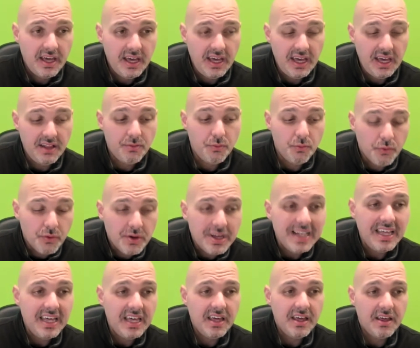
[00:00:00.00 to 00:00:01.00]
it
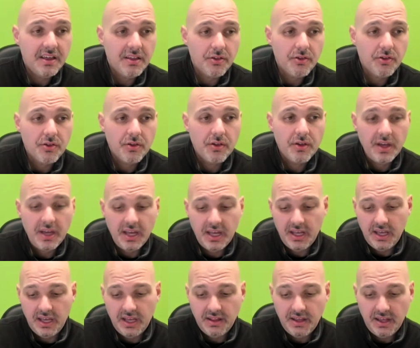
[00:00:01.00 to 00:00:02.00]
really is,
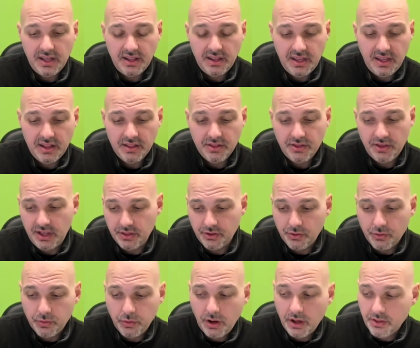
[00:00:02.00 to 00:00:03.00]
it's
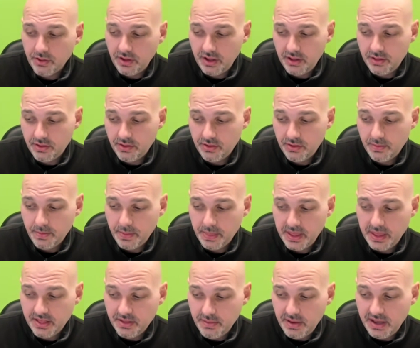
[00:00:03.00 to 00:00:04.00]

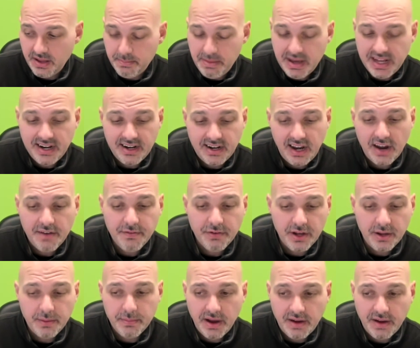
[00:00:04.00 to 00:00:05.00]
embedded at
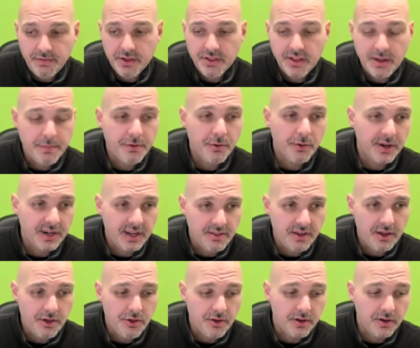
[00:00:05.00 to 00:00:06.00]
every step of your
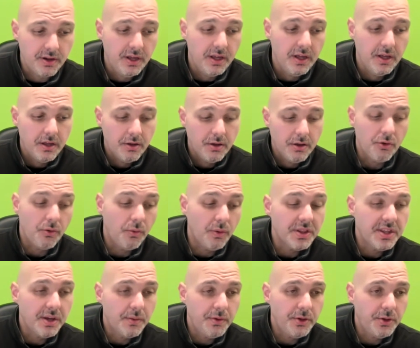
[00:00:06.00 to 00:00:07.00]
organization. So
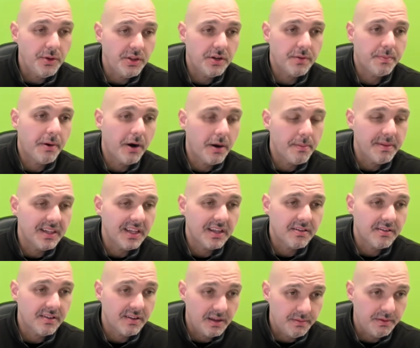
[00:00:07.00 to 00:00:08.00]
one thing we do at the department
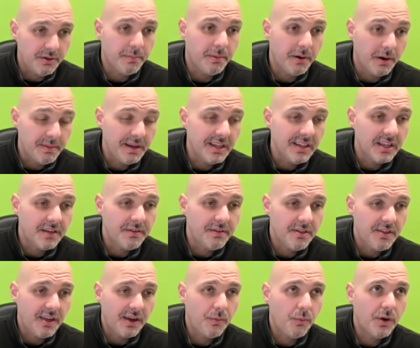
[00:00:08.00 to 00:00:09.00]
level
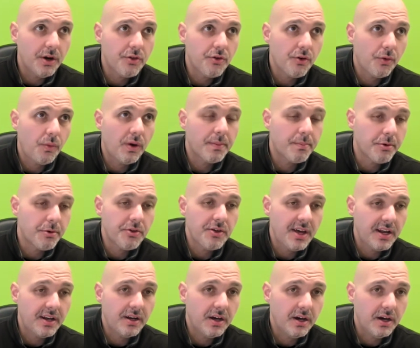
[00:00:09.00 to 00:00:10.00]
is like, what is our
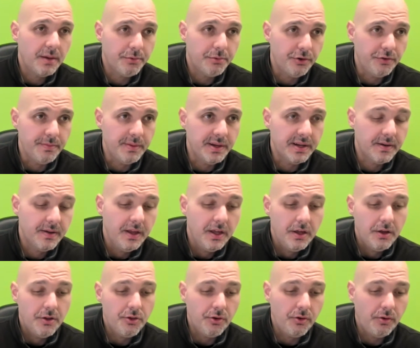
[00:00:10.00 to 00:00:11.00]
1% improvement?
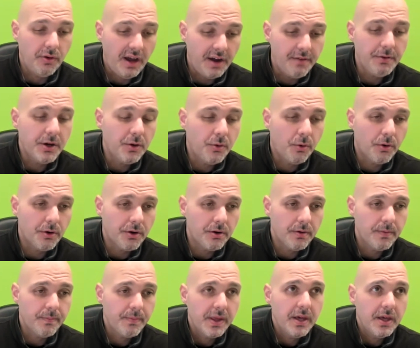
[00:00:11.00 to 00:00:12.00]
So every
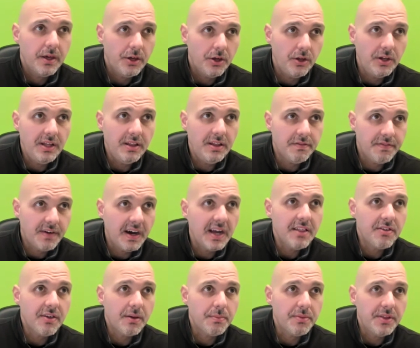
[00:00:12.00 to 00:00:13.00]
quarter, you need to
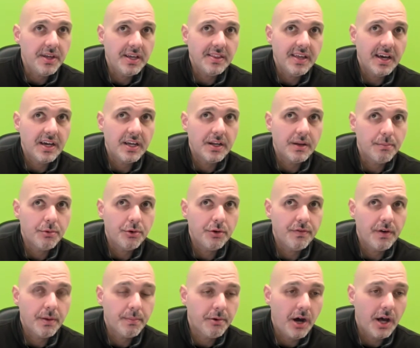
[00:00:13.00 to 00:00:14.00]
find something that can
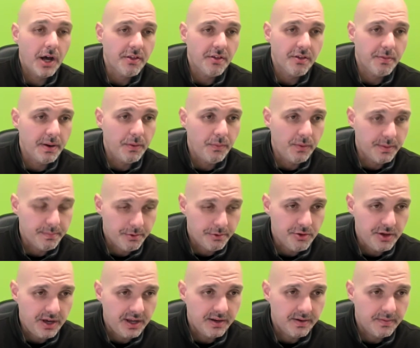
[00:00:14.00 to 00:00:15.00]
improve our process by
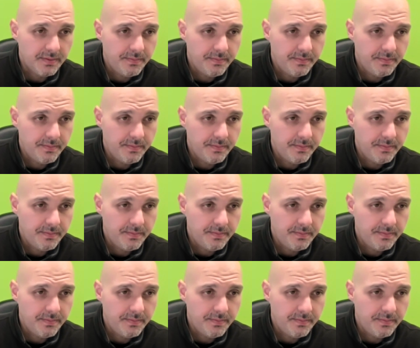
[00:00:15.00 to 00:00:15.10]
1%.